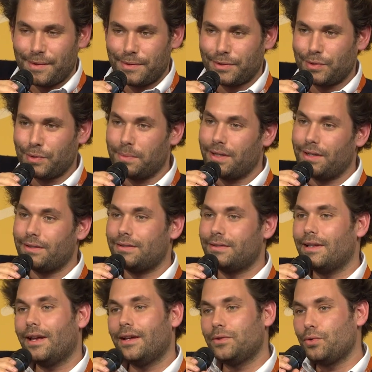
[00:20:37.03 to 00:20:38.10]
maybe stupid is
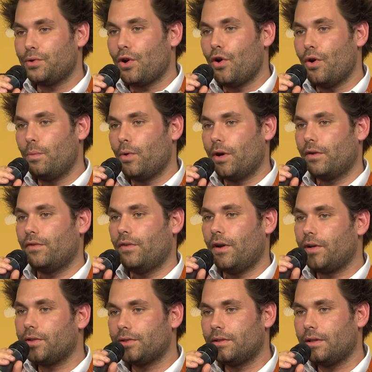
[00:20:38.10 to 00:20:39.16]
do your homework
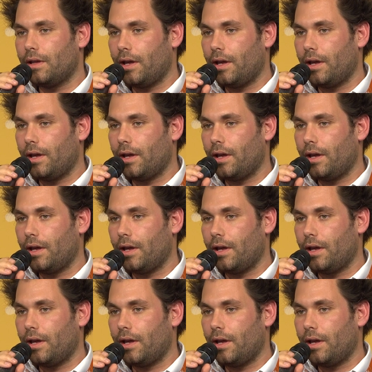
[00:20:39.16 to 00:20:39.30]
first,